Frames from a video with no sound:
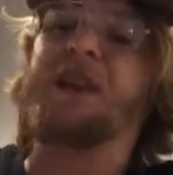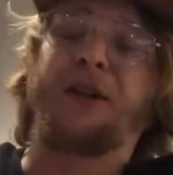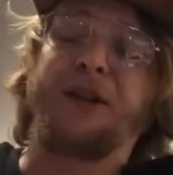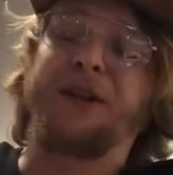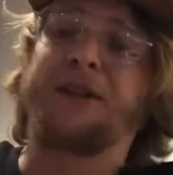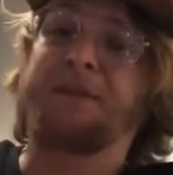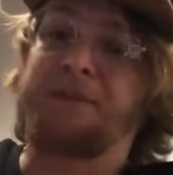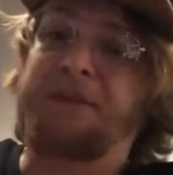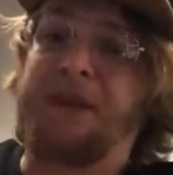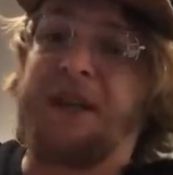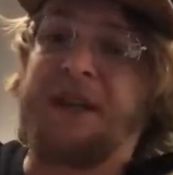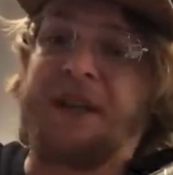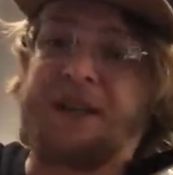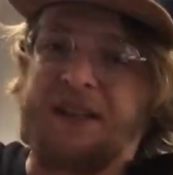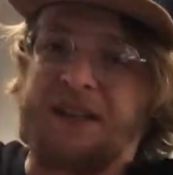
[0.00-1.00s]
learn to
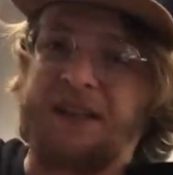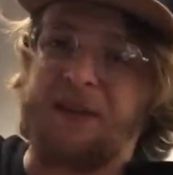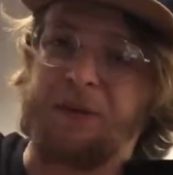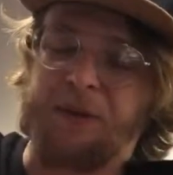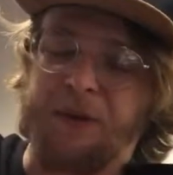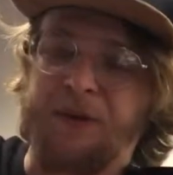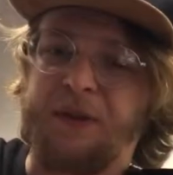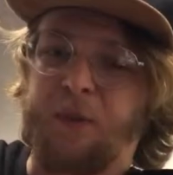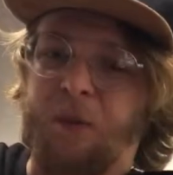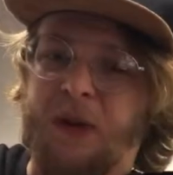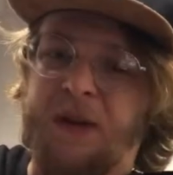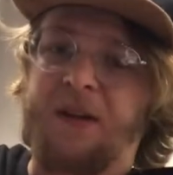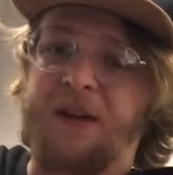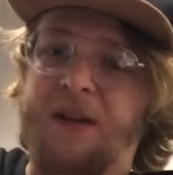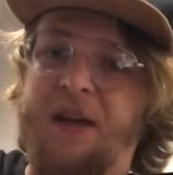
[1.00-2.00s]
play in key really
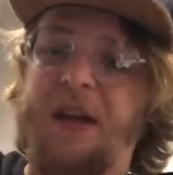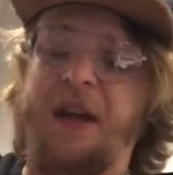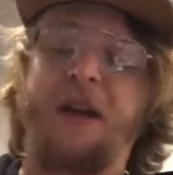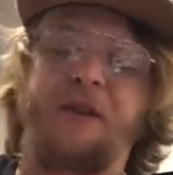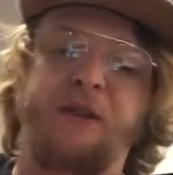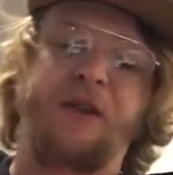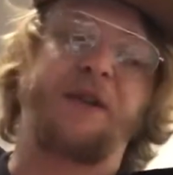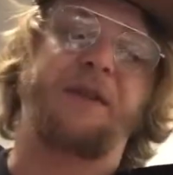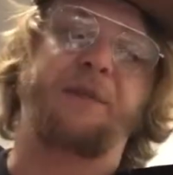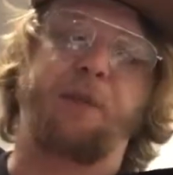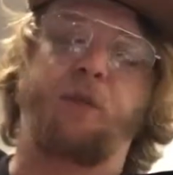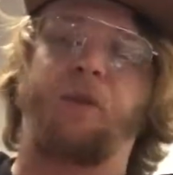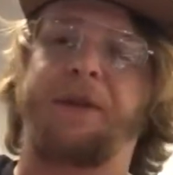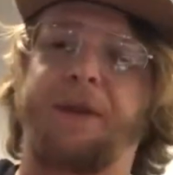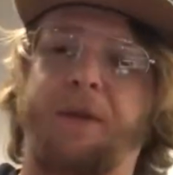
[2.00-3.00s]
well, learn
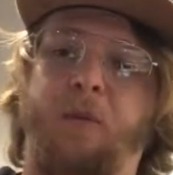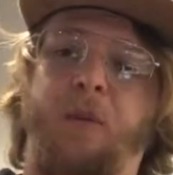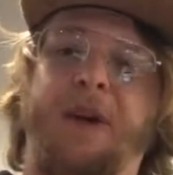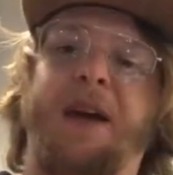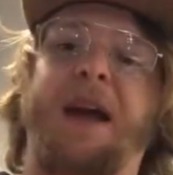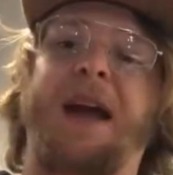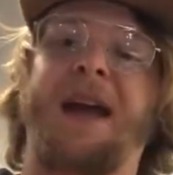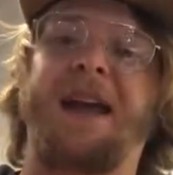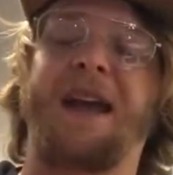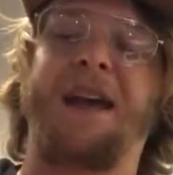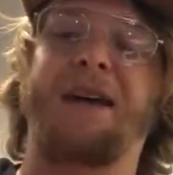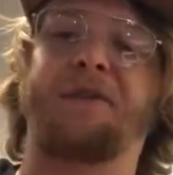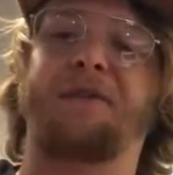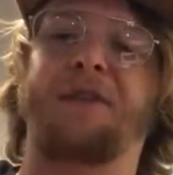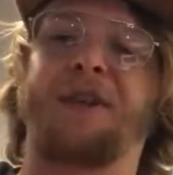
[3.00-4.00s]
where
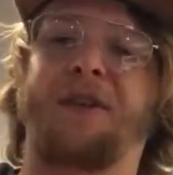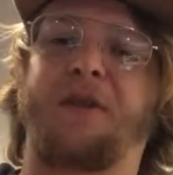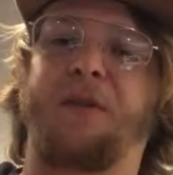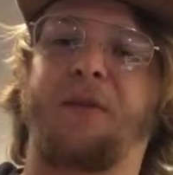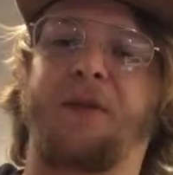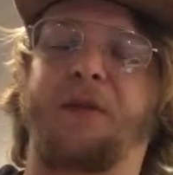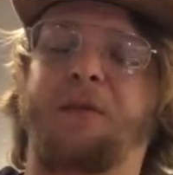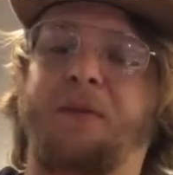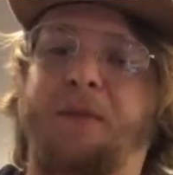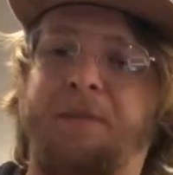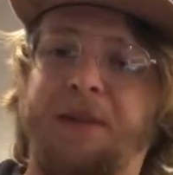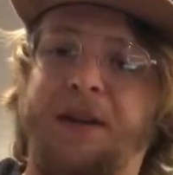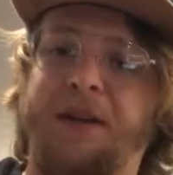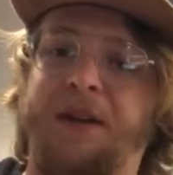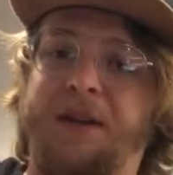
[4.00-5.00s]
every chord would
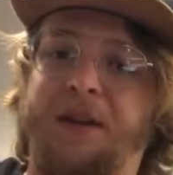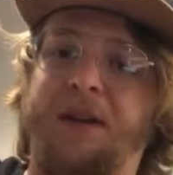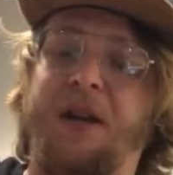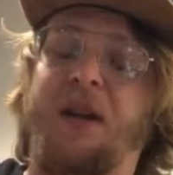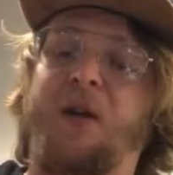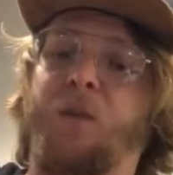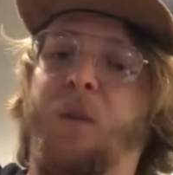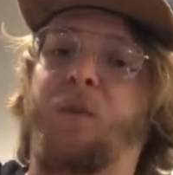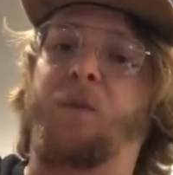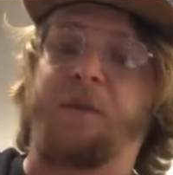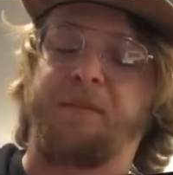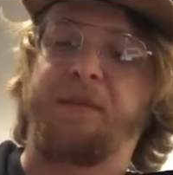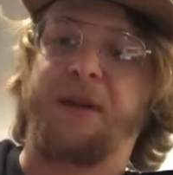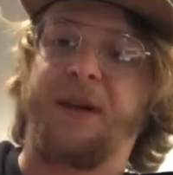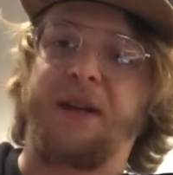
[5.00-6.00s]
be when we're
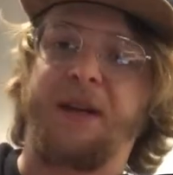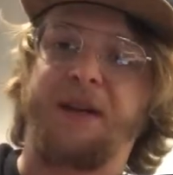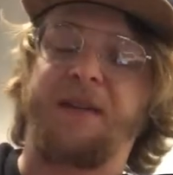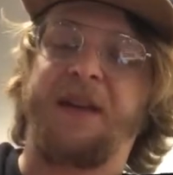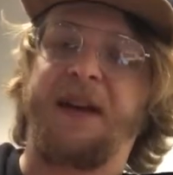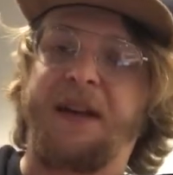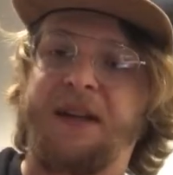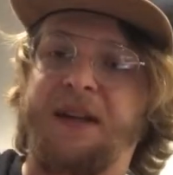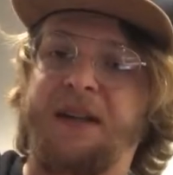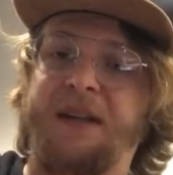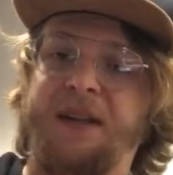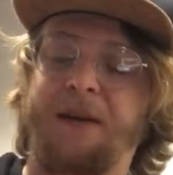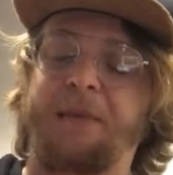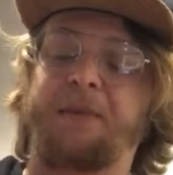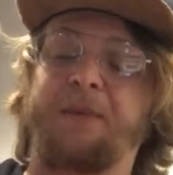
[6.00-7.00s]
playing in that
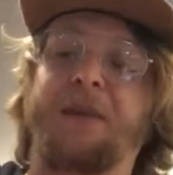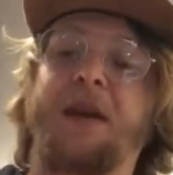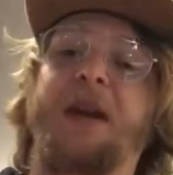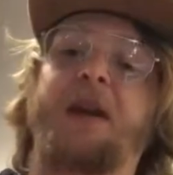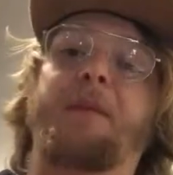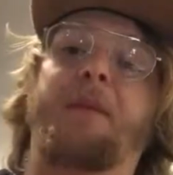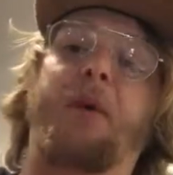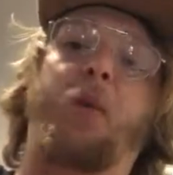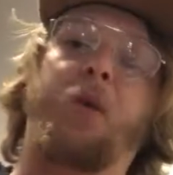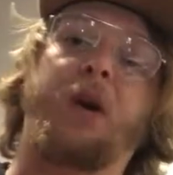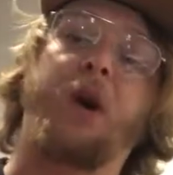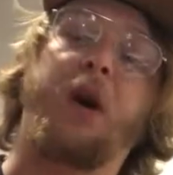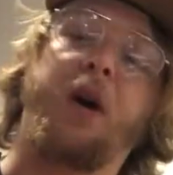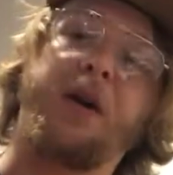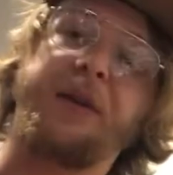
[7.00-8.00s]
key, but
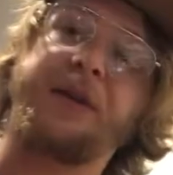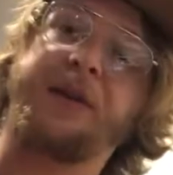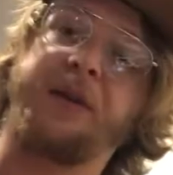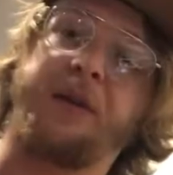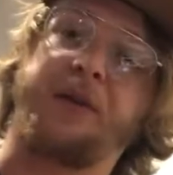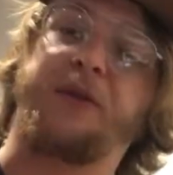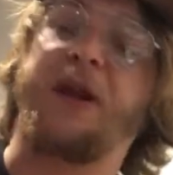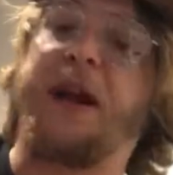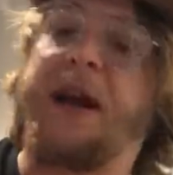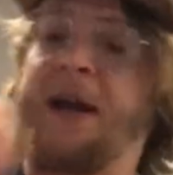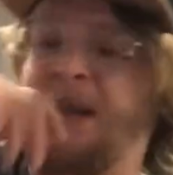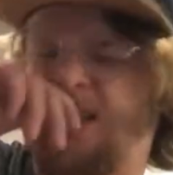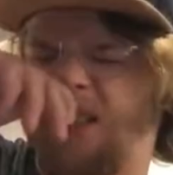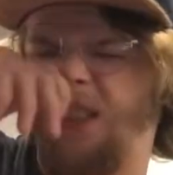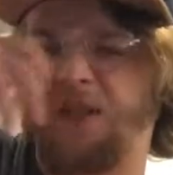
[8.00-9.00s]
we're also
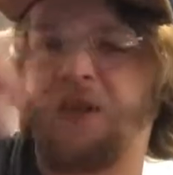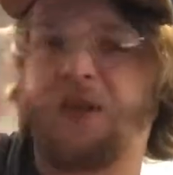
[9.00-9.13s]
trying to